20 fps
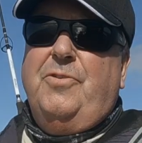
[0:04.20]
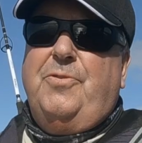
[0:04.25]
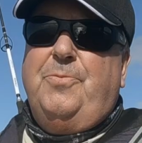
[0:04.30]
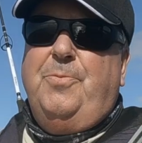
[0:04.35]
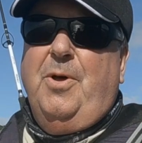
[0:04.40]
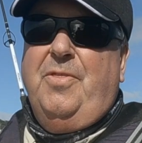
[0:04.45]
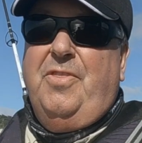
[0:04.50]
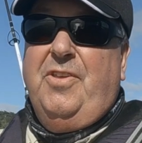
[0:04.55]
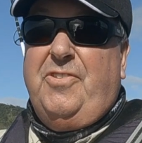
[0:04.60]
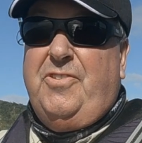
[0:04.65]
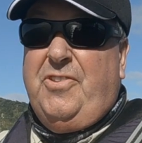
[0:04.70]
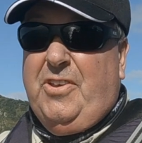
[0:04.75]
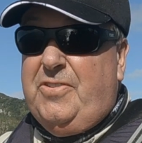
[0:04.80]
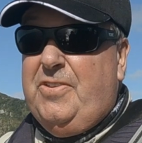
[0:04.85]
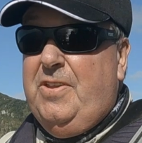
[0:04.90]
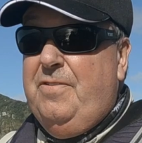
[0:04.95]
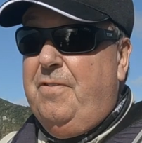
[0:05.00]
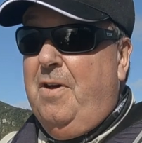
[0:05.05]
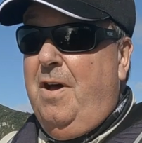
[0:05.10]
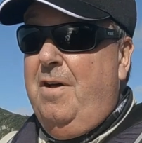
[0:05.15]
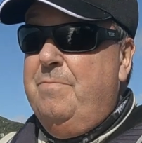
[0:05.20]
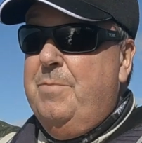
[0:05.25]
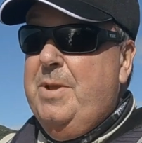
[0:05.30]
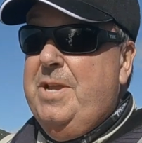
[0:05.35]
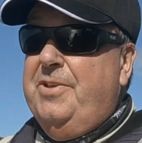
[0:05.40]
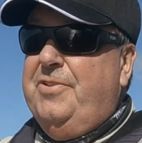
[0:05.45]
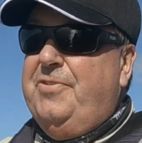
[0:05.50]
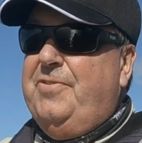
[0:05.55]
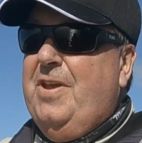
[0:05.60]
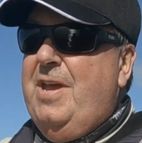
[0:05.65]
to a spot that's 65
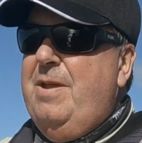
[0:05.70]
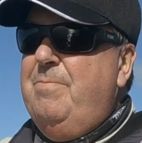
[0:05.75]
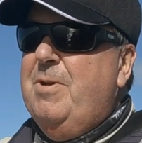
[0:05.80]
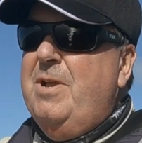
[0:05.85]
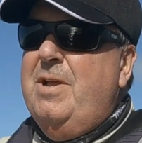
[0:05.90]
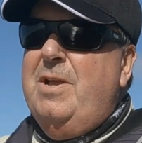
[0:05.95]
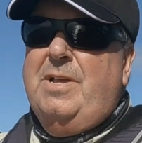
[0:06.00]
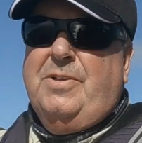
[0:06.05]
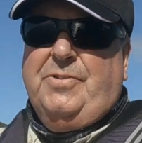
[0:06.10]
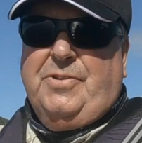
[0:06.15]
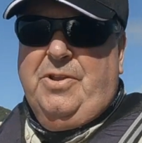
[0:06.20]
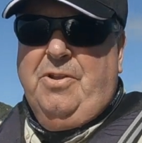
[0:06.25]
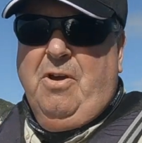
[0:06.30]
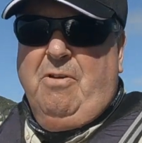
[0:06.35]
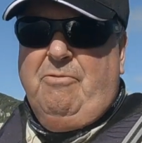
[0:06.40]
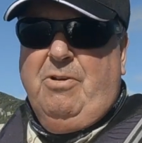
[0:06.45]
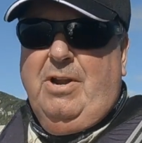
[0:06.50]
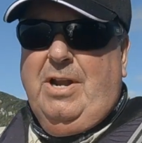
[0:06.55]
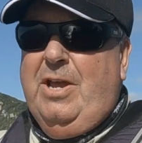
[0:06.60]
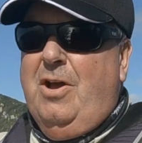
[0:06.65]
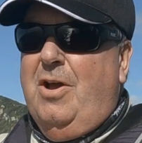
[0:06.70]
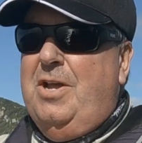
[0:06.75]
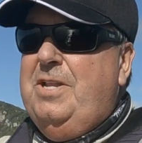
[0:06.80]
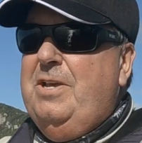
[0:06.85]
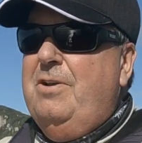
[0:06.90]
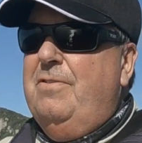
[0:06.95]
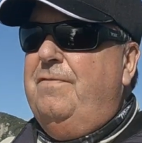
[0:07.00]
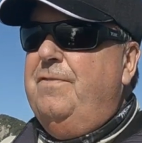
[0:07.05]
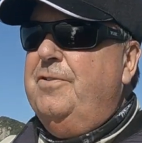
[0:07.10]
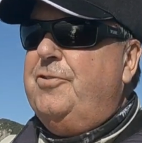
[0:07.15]
metres deep, so not really
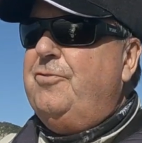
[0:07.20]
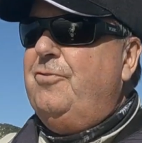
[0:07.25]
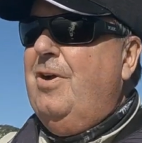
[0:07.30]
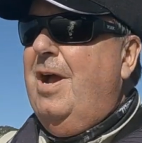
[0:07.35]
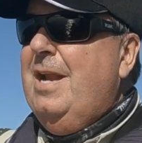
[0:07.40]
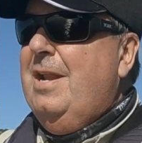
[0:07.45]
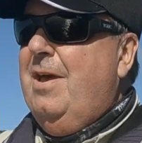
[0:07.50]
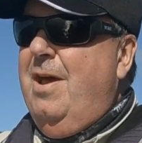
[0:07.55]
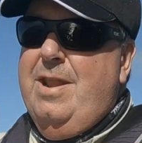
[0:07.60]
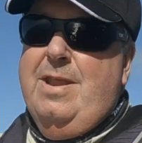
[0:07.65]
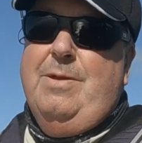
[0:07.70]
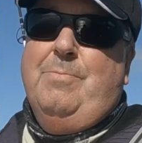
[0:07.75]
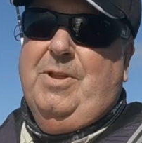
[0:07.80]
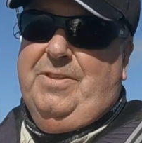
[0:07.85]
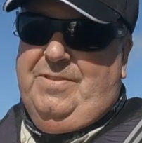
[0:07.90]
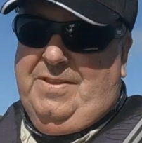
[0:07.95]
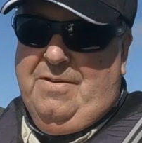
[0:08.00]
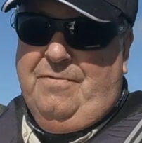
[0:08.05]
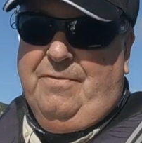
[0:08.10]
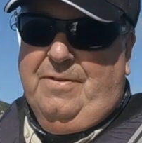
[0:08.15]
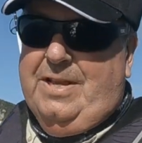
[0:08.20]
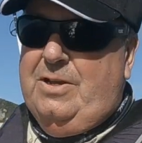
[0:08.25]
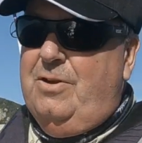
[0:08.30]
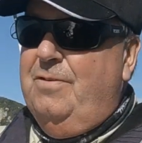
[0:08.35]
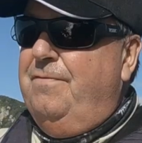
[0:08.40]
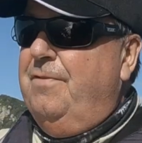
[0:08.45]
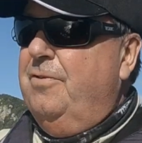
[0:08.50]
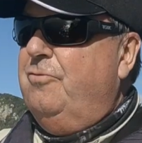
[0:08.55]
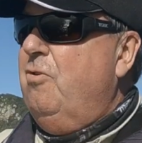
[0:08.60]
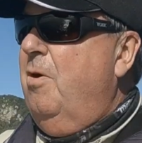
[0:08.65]
ideal for stray lining, but definitely
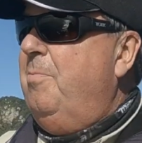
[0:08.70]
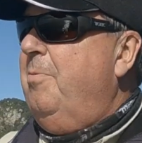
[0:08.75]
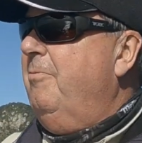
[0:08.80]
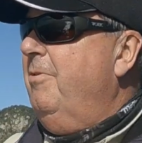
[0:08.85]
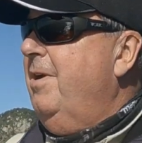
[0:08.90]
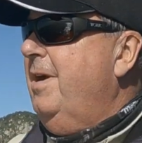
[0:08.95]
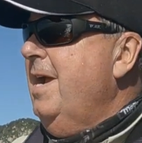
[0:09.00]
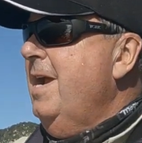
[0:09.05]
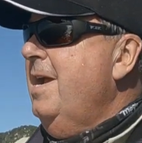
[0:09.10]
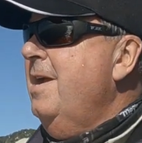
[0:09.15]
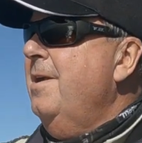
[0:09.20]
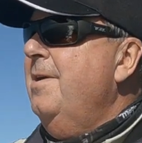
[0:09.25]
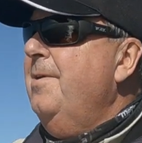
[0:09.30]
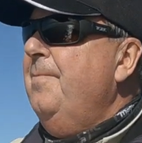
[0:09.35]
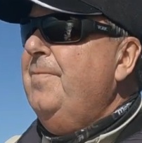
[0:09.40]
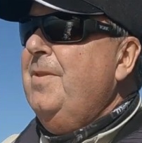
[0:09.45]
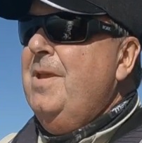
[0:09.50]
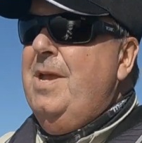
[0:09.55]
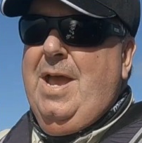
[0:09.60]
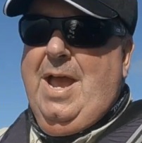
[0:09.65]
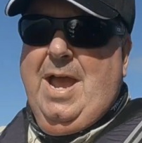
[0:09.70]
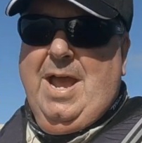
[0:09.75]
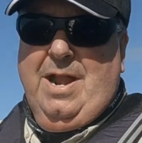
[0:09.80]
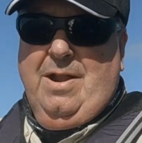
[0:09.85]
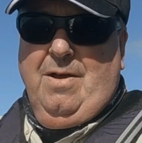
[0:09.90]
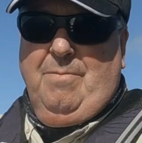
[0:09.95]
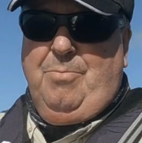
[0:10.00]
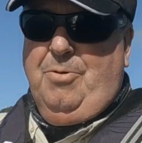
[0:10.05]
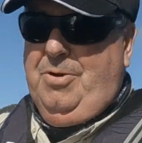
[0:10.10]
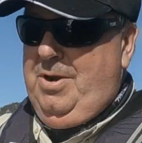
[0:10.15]
good for dropper rigging.
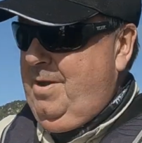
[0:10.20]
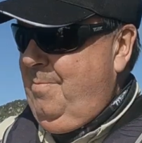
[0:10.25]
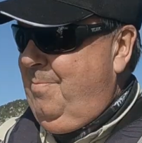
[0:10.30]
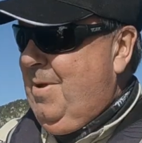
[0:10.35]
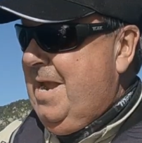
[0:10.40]
And I'm putting a